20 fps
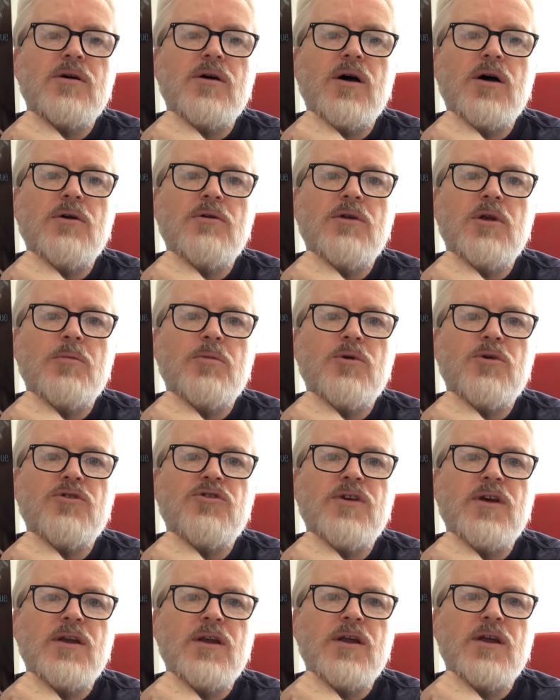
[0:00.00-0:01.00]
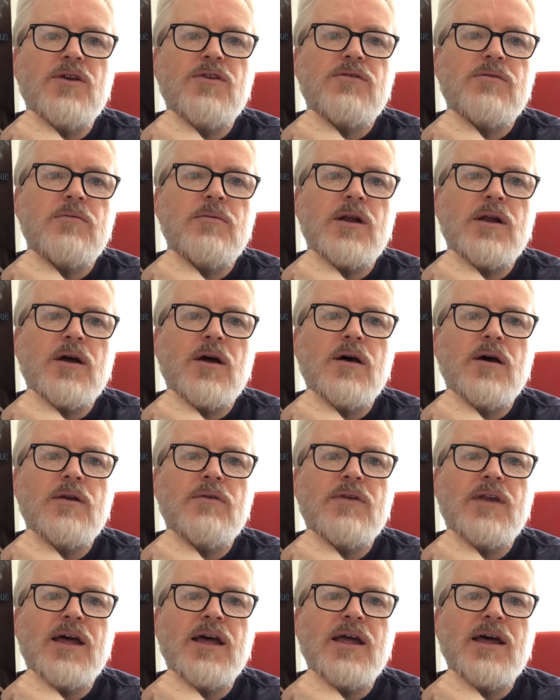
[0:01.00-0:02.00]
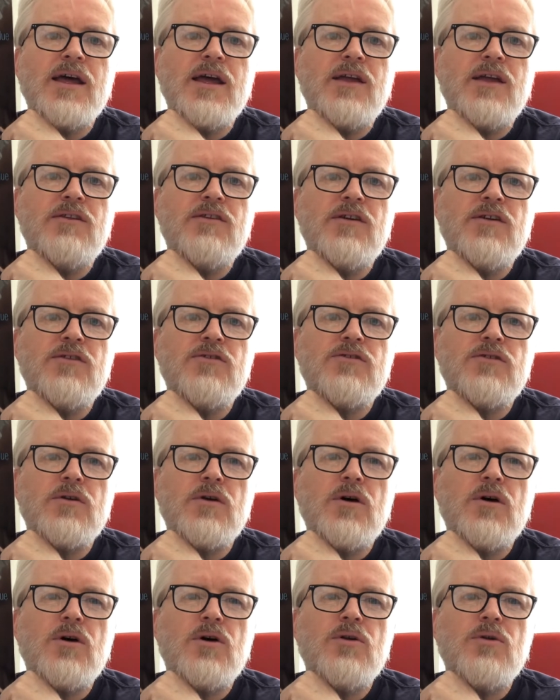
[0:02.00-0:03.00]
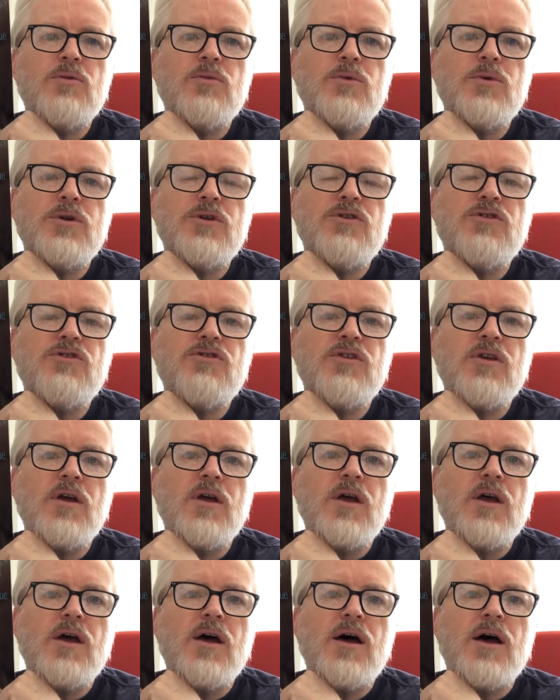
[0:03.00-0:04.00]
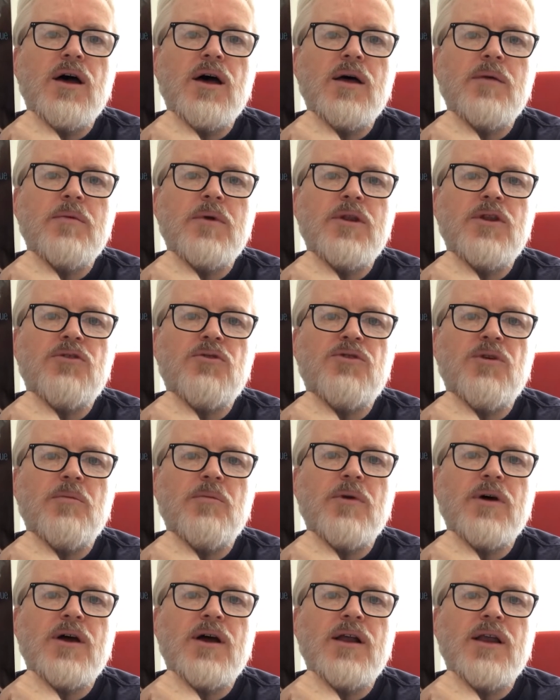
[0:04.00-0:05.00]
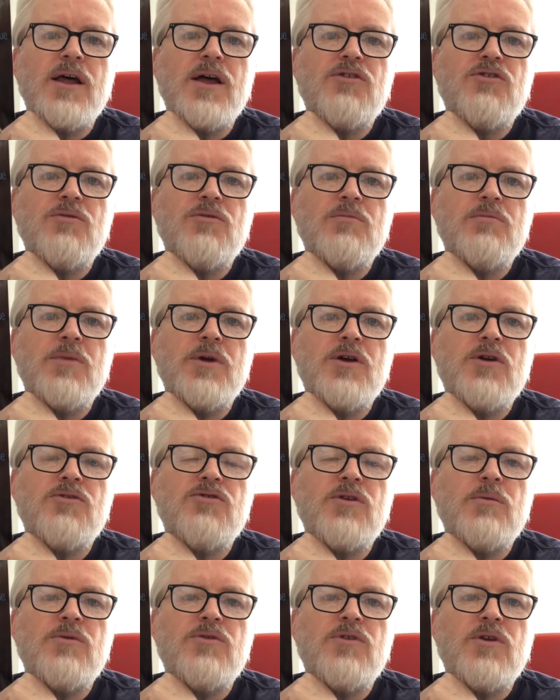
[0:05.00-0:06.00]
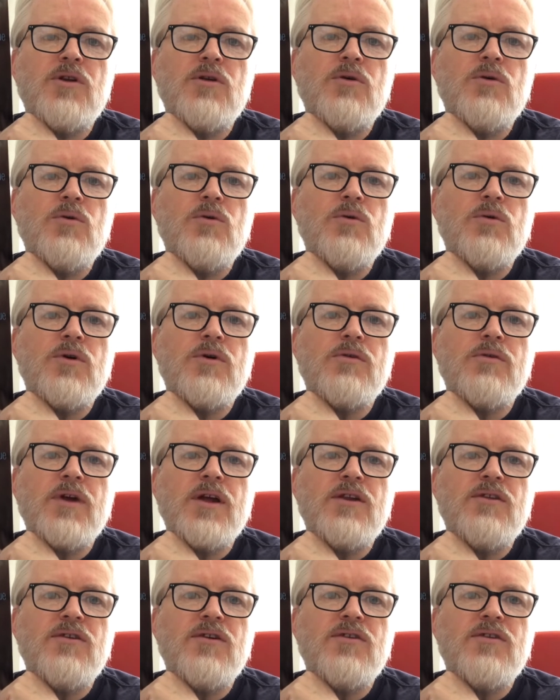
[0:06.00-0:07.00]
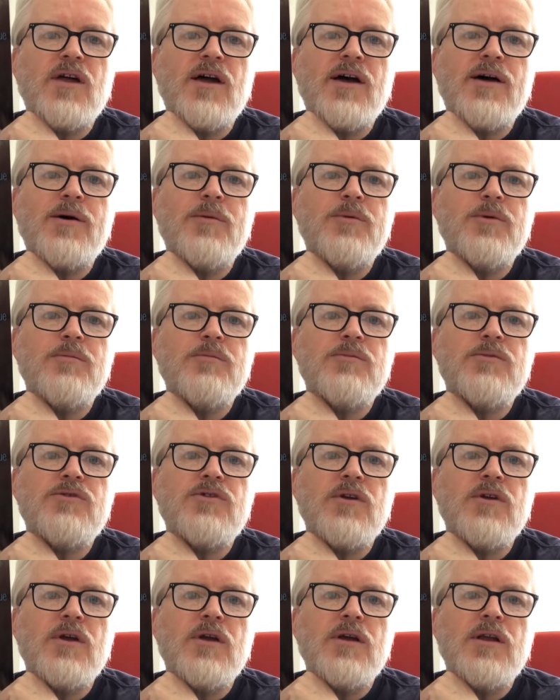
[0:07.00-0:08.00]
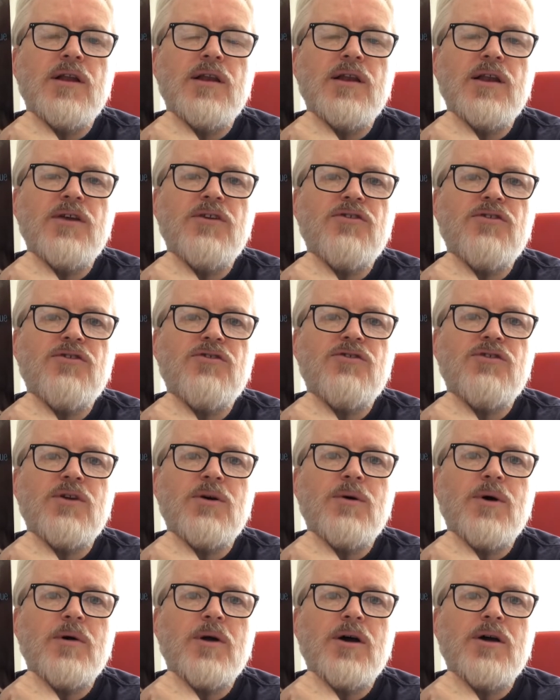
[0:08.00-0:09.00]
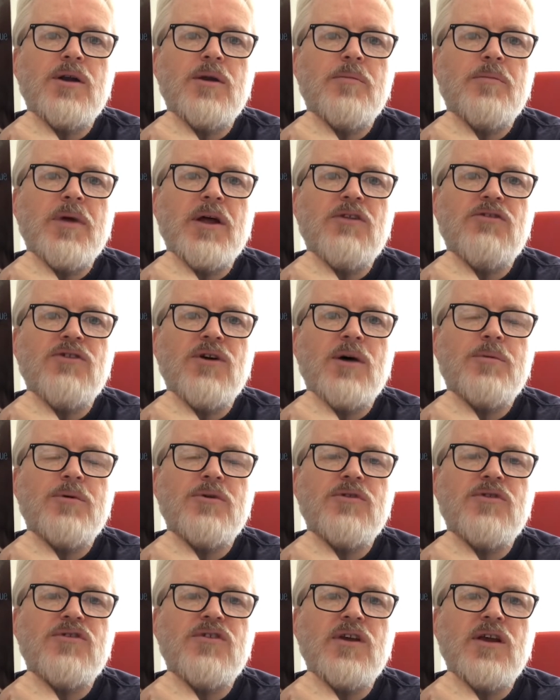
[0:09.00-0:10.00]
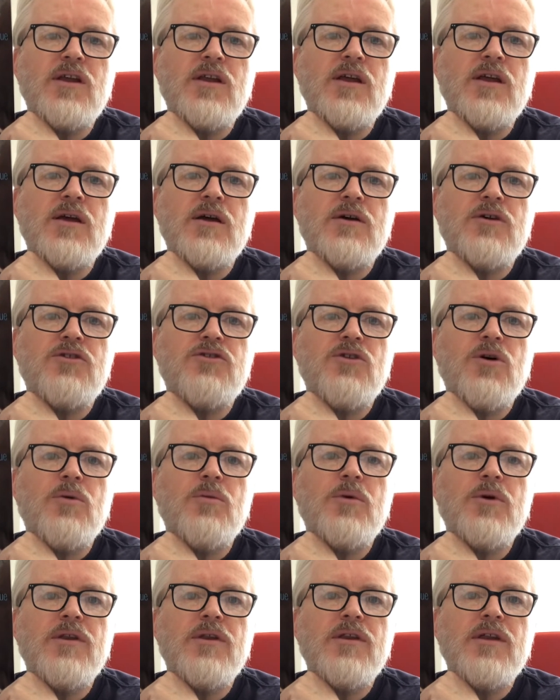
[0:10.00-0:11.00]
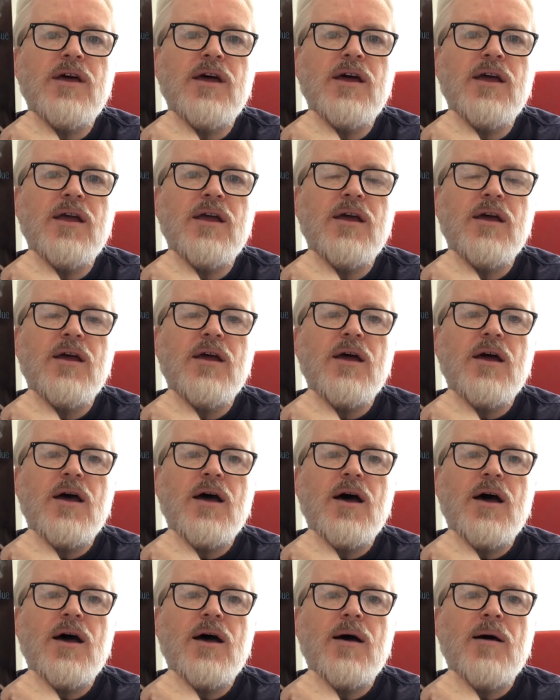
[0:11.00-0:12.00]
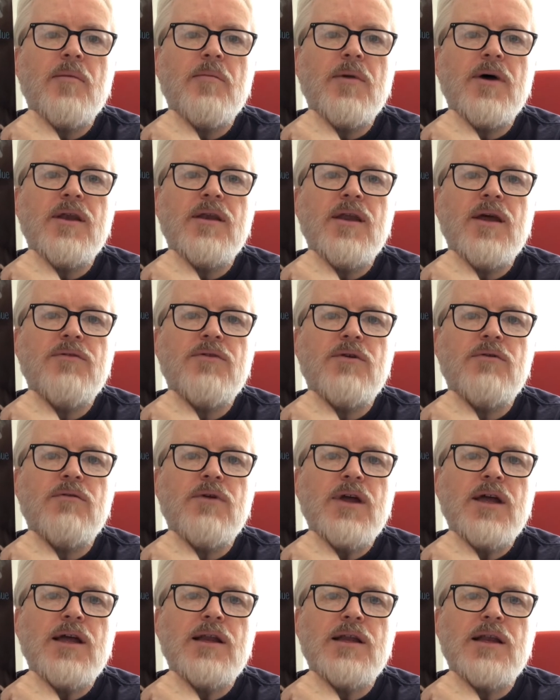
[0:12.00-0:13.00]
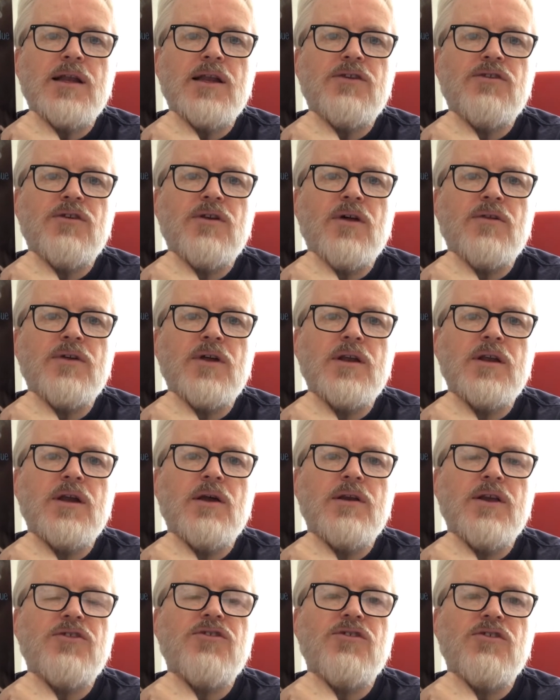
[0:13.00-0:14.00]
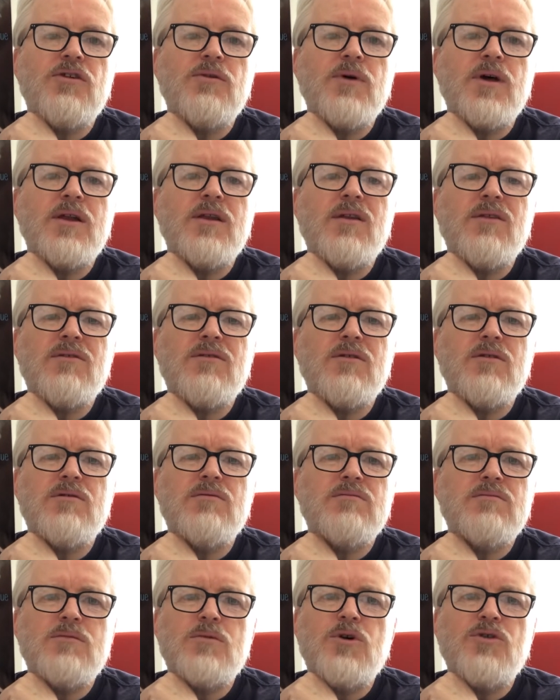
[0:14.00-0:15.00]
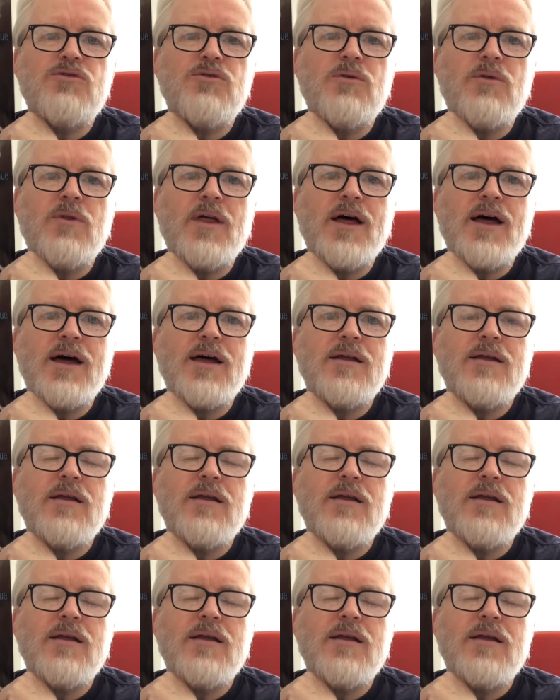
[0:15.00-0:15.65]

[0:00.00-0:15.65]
Only bought CDs from the kind of late 80s onwards, and this was in my collection because it was in all greatest albums lists. So I kind of picked it up on CD at a shop one day, and never really listened. I think, you know, listened to it and thought, what's all that?